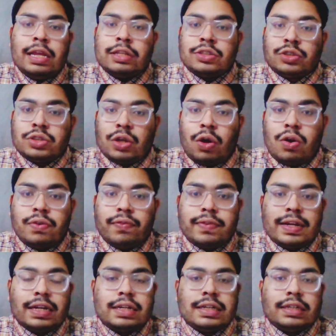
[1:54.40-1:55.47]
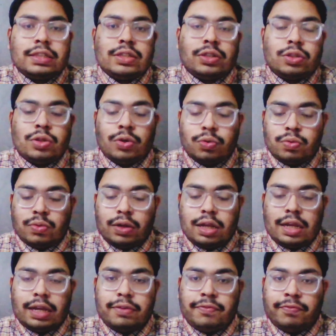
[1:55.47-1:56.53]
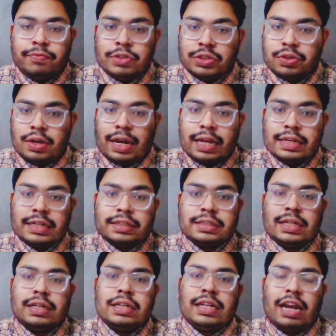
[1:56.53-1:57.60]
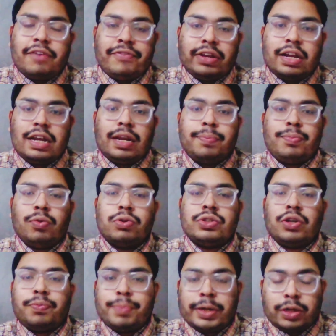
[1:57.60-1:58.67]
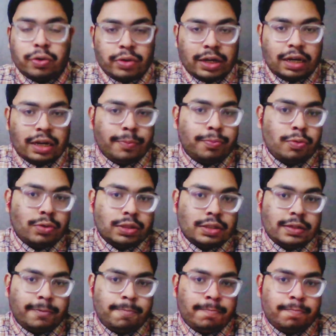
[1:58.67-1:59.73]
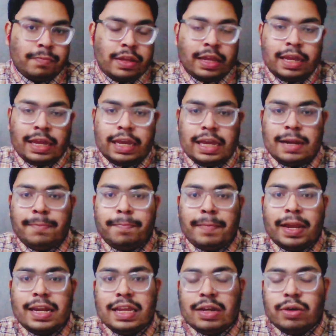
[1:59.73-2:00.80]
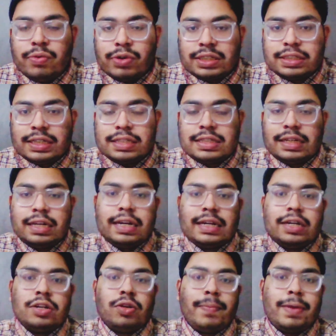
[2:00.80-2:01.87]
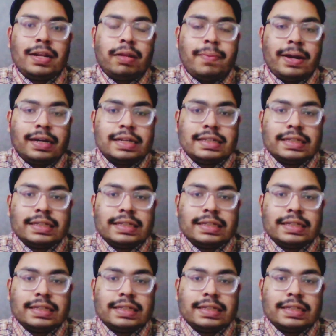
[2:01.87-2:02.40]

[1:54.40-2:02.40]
solve it through a visualization, graphical approach, or pictorial approach. In many questions related to mathematics,